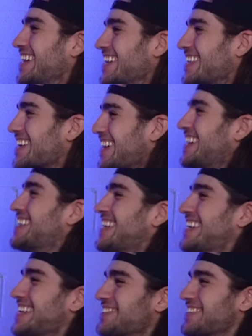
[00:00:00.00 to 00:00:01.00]
the
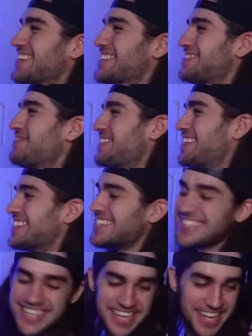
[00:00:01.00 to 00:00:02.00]
content of those
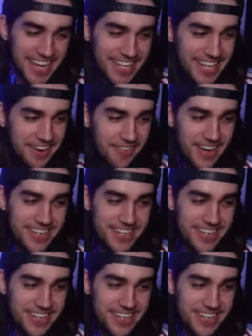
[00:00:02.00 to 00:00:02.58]
pieces and like